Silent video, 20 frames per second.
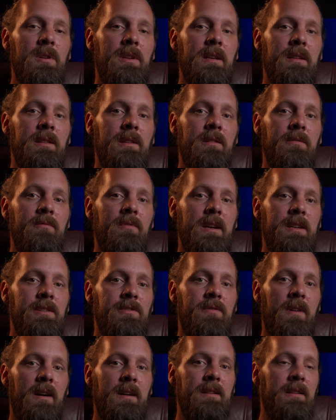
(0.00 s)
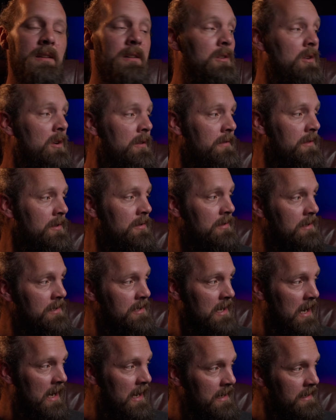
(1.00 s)
putting the rangefinder off to the
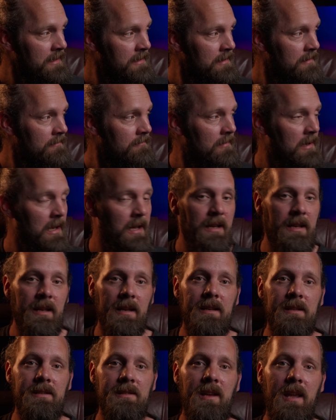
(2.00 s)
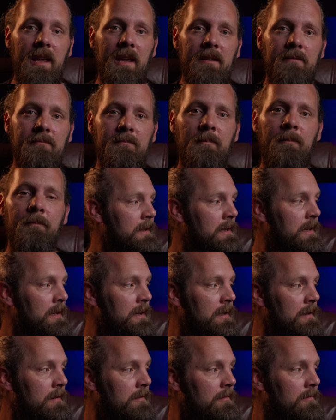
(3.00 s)
side, like it is here, in
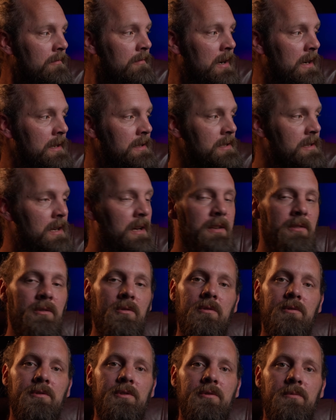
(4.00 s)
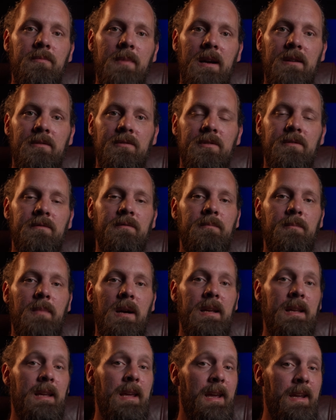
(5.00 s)
the right side cold tube mount of
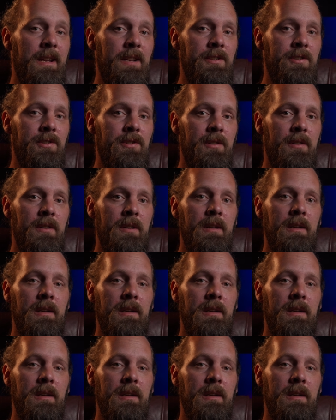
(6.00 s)
my cage.